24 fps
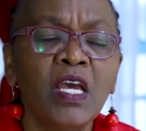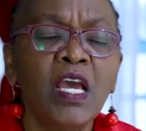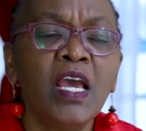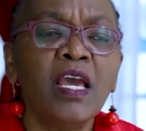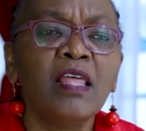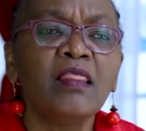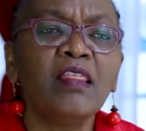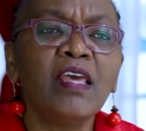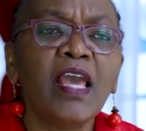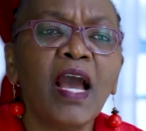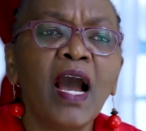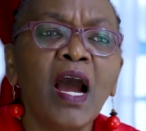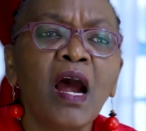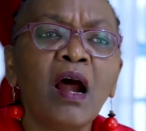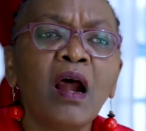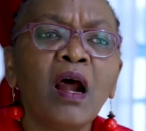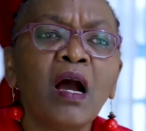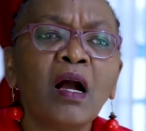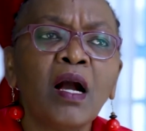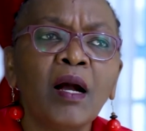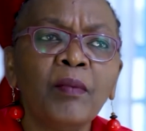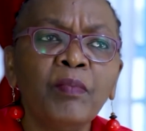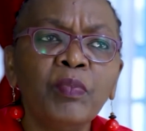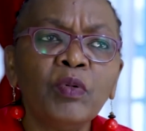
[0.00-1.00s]
There are
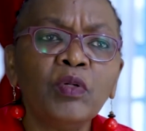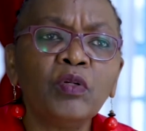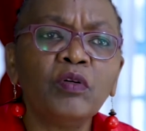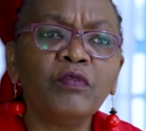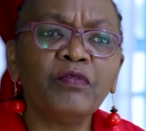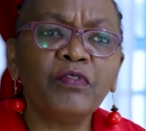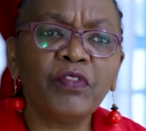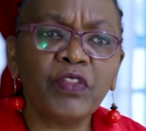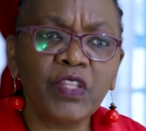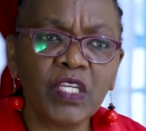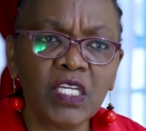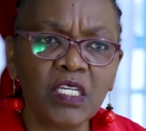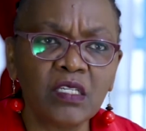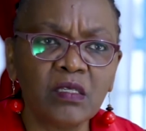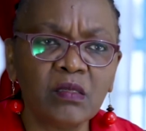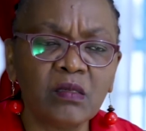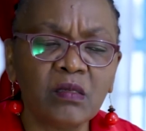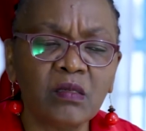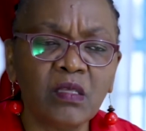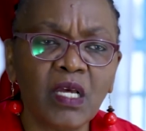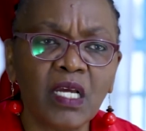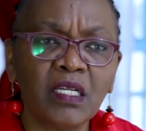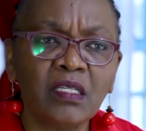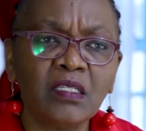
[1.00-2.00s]
a couple of
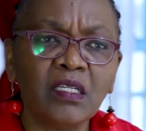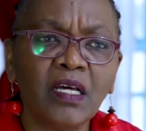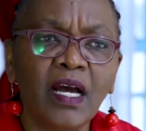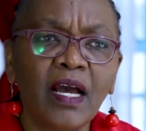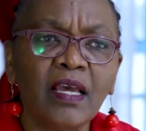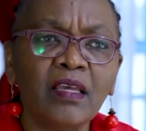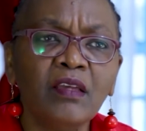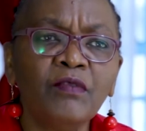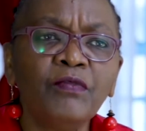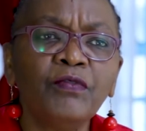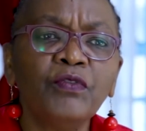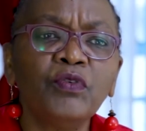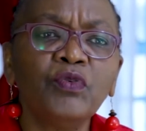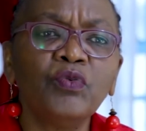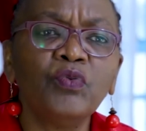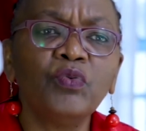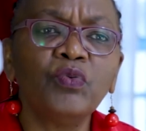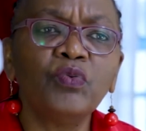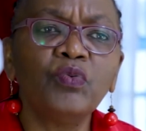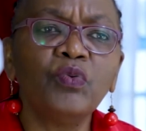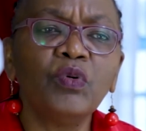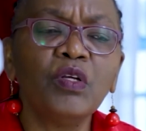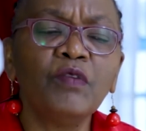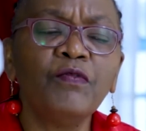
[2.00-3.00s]
things that
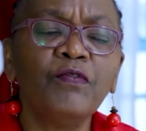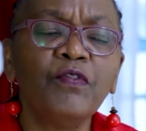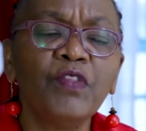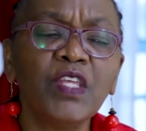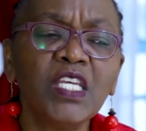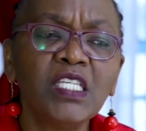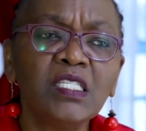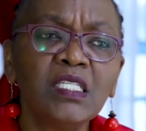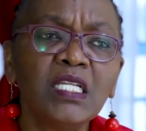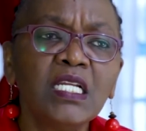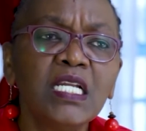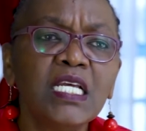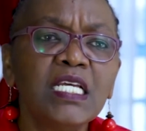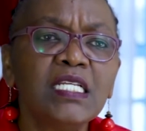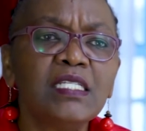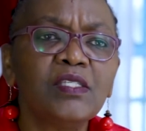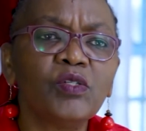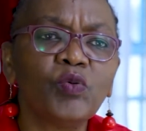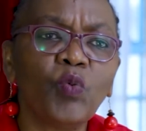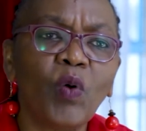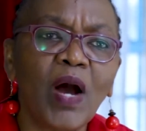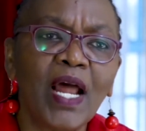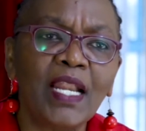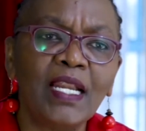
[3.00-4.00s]
if these
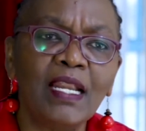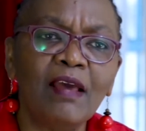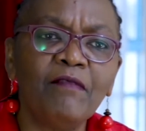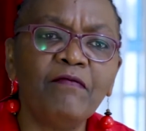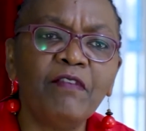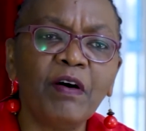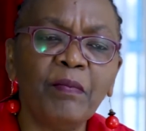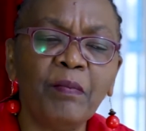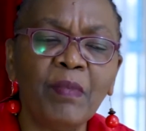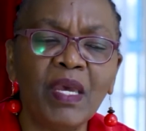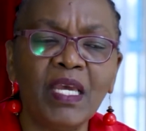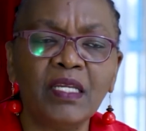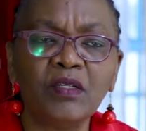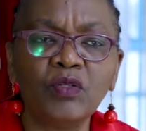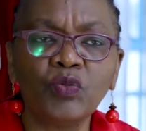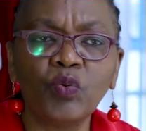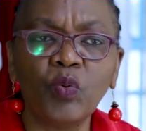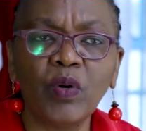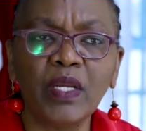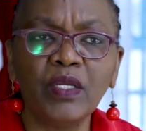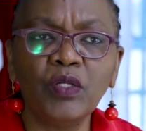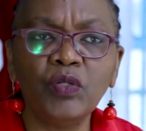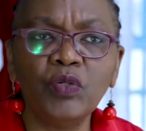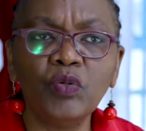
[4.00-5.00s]
needs were never met
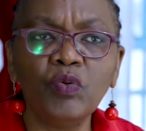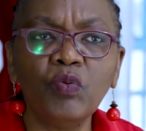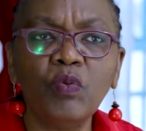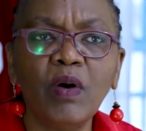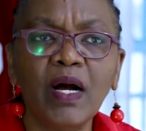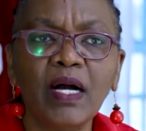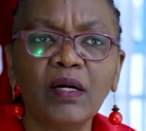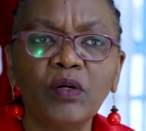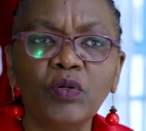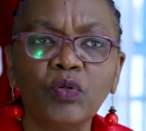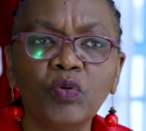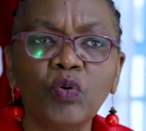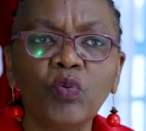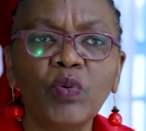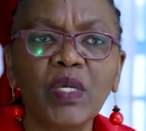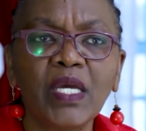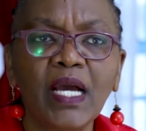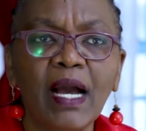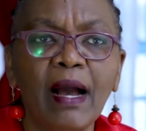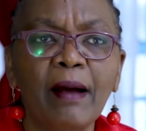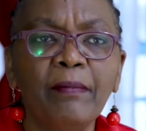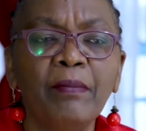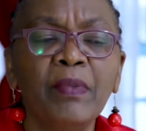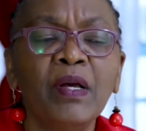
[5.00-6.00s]
when you were
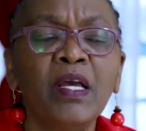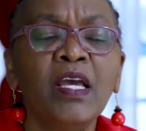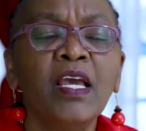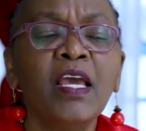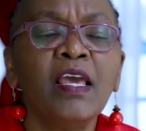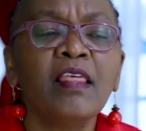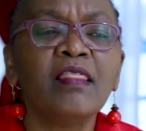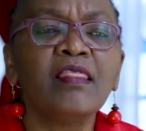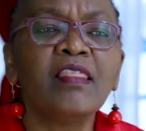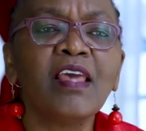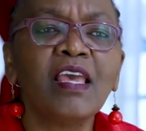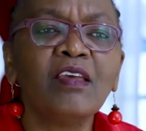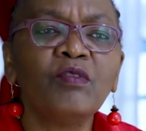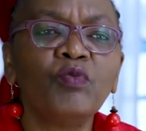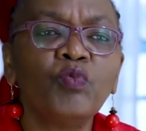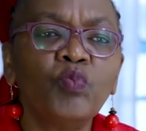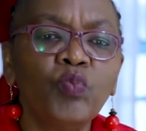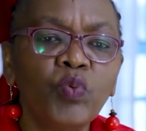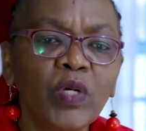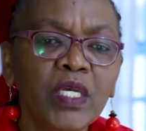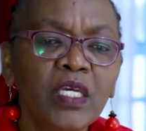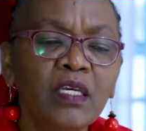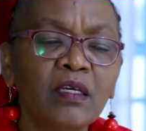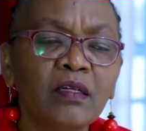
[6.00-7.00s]
growing up, they
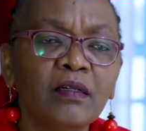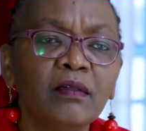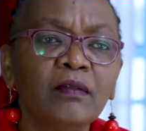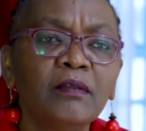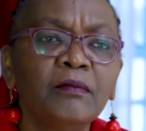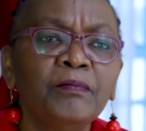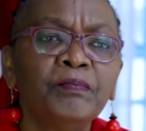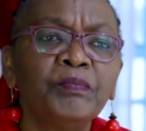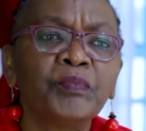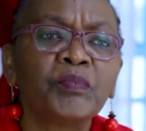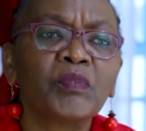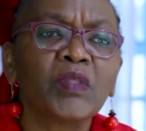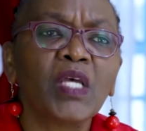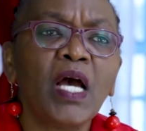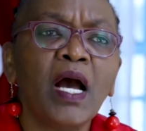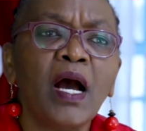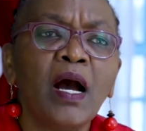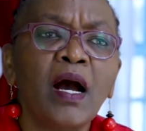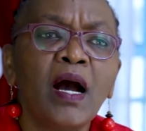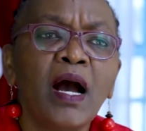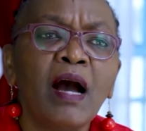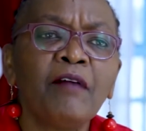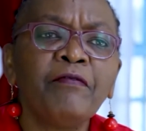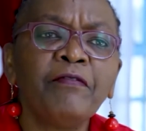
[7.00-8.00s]
will
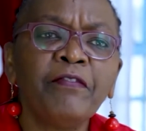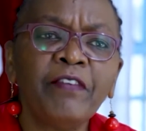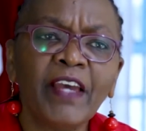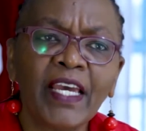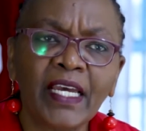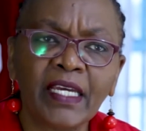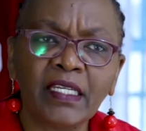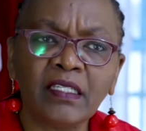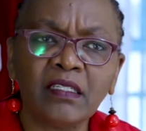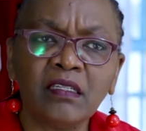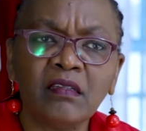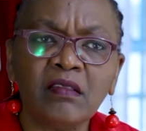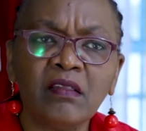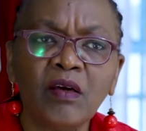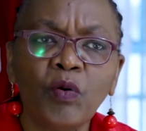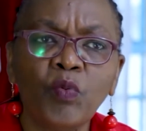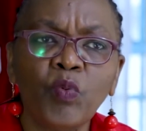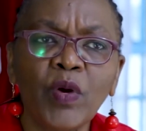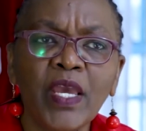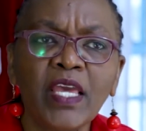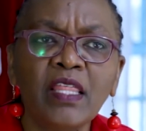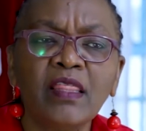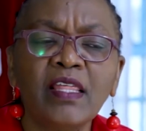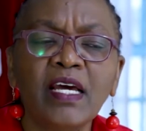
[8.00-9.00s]
affect the
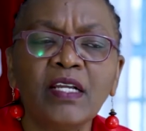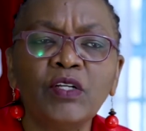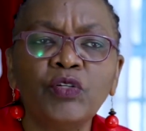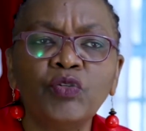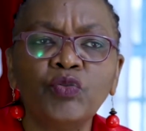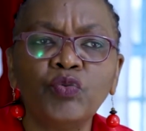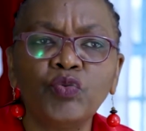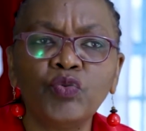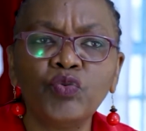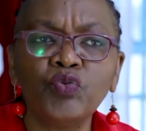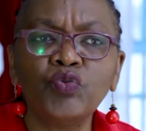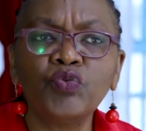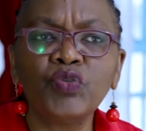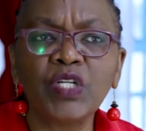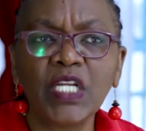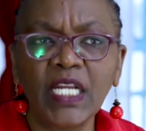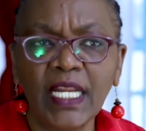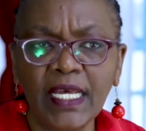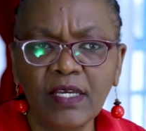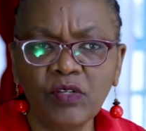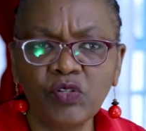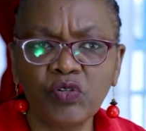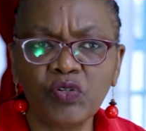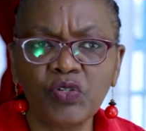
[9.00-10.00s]
way that you do
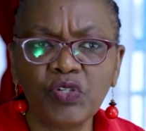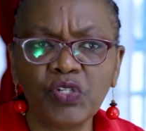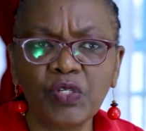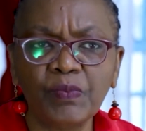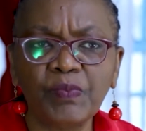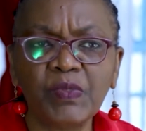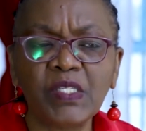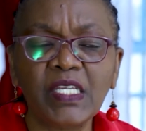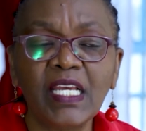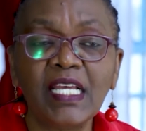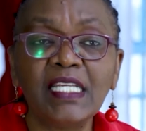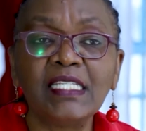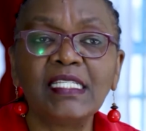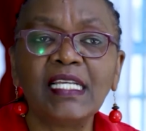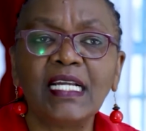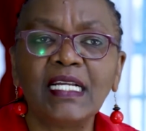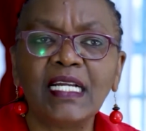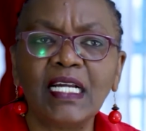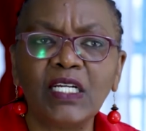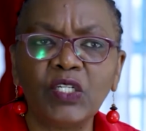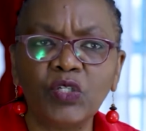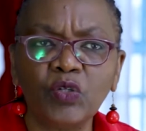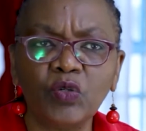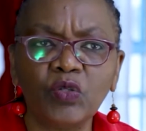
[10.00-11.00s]
relationships as
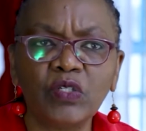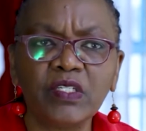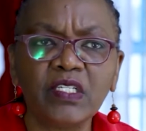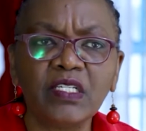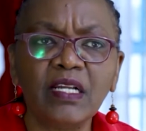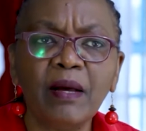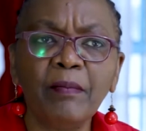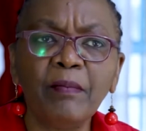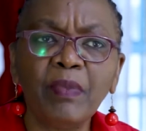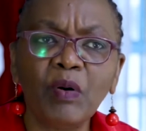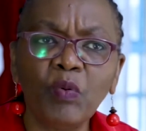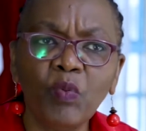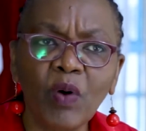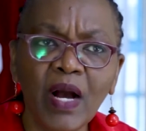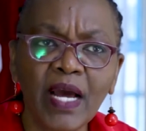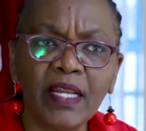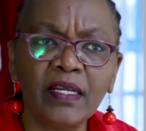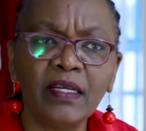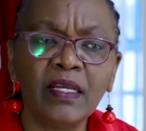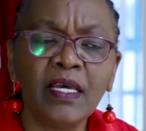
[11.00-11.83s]
an adult. Number one,